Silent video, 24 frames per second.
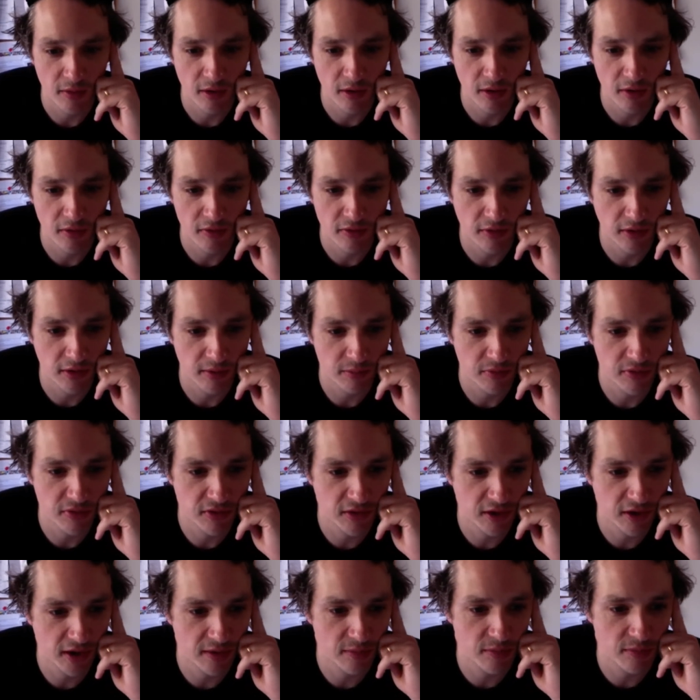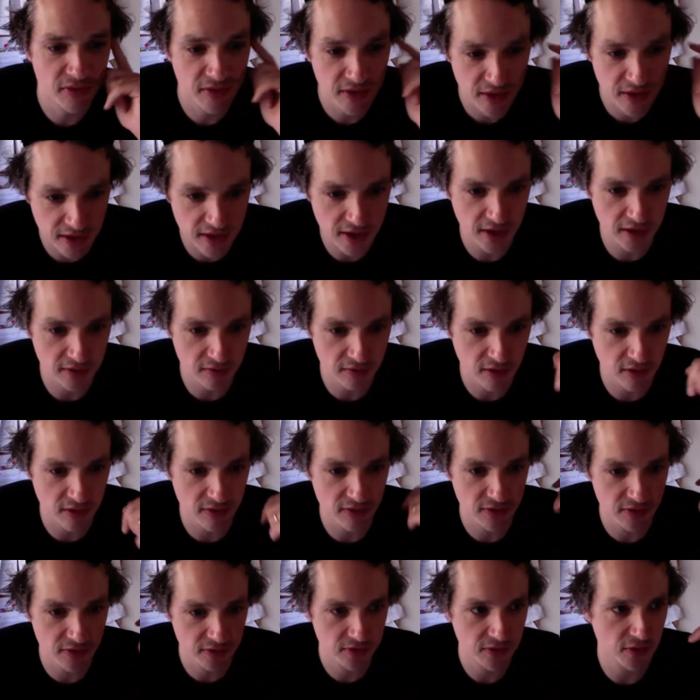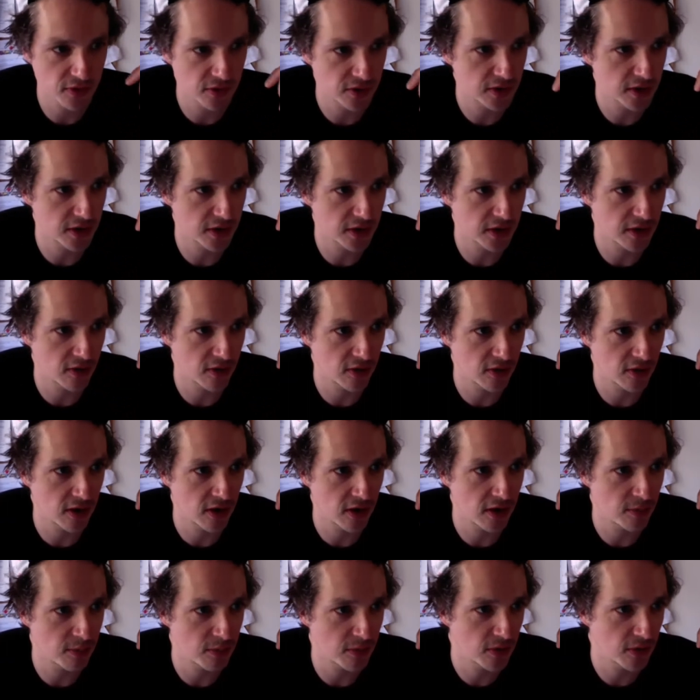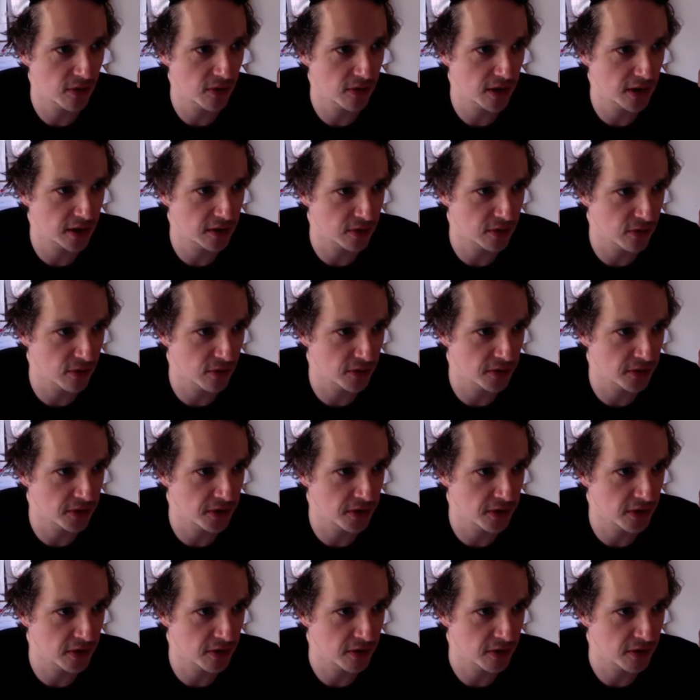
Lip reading: So I'm thinking rather than talking. I'm not ignoring you.